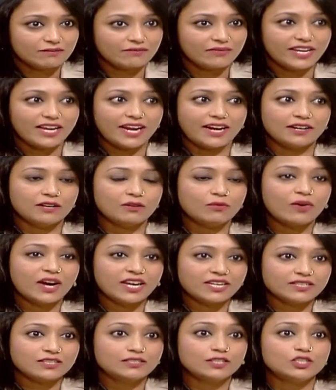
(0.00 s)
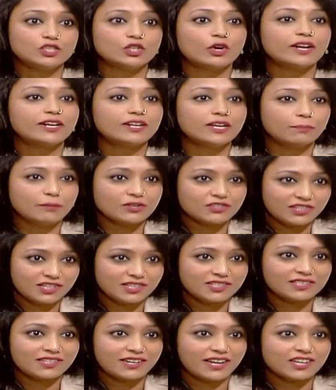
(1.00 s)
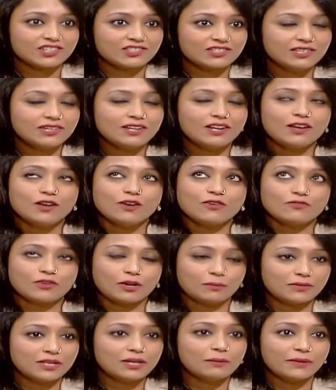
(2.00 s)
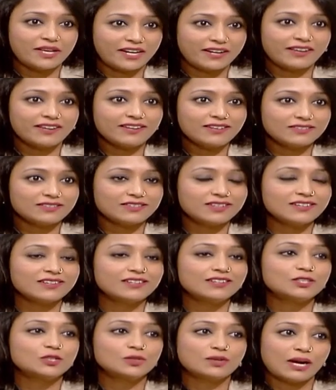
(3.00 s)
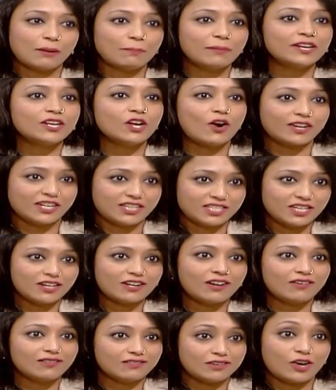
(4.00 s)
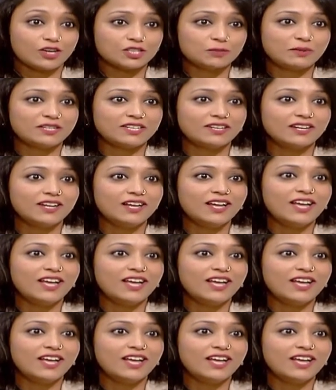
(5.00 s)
we had invited the Joint Commission International from the America to come and audit our hospital.